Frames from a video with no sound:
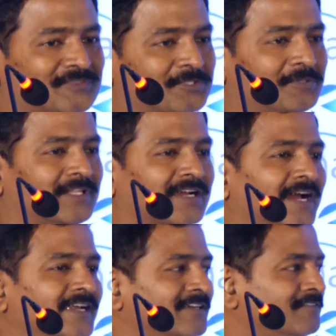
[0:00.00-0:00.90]
So the
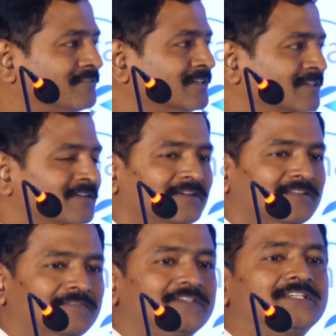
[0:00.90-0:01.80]
kind of
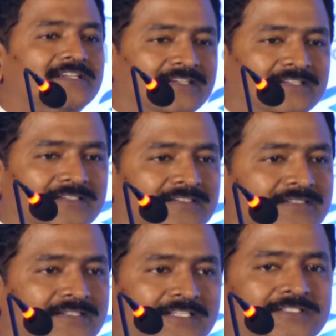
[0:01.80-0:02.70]
visionary
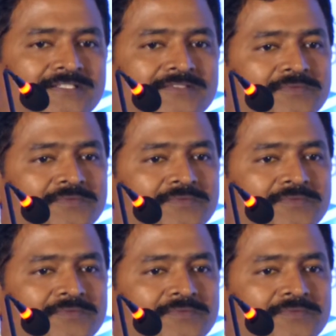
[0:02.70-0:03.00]
is